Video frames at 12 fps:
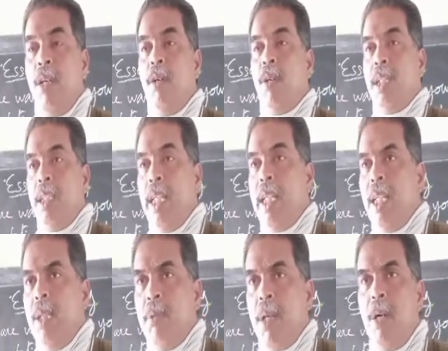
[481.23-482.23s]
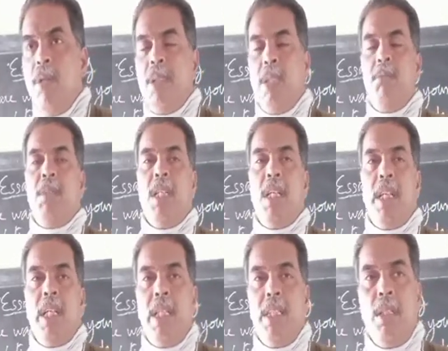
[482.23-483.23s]
Okay, they keep around, some children
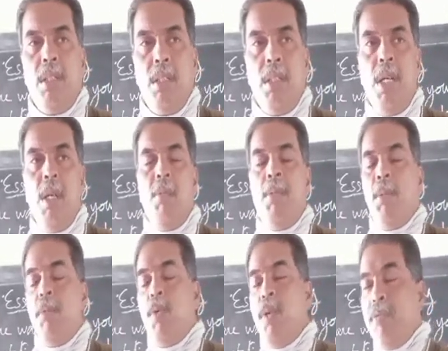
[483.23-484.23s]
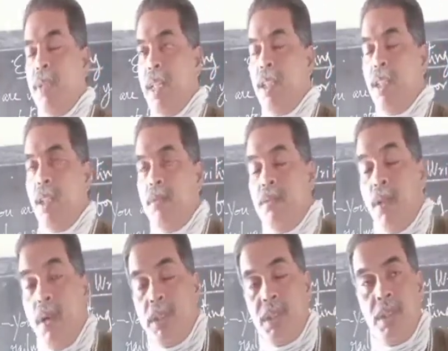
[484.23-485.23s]
and people who are frightened of
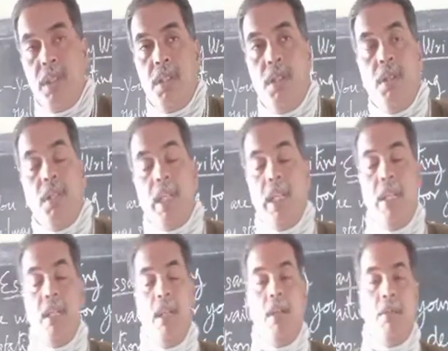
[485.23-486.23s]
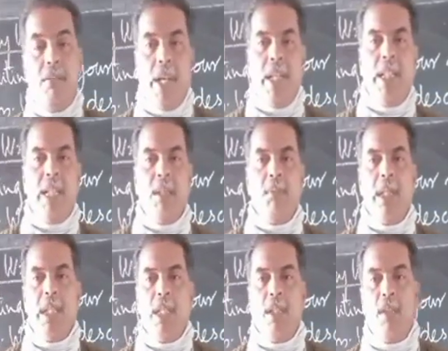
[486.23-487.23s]
dogs. Okay, frightened,
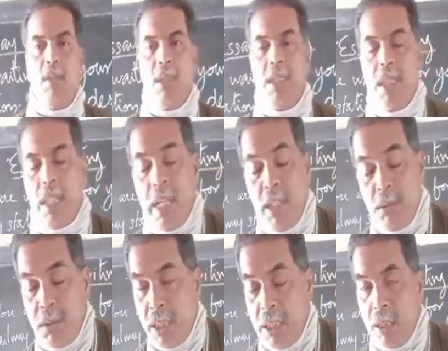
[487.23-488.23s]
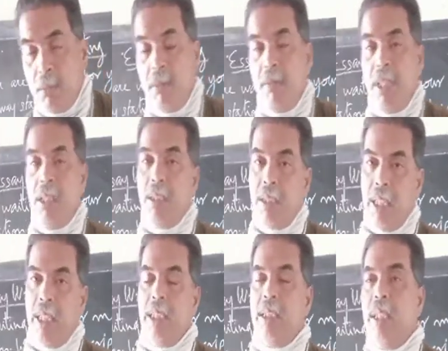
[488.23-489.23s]
making noise and trying to chase them away.
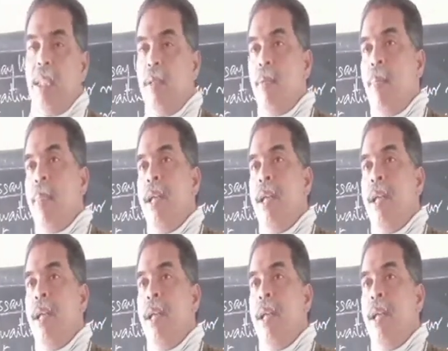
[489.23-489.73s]
That is there.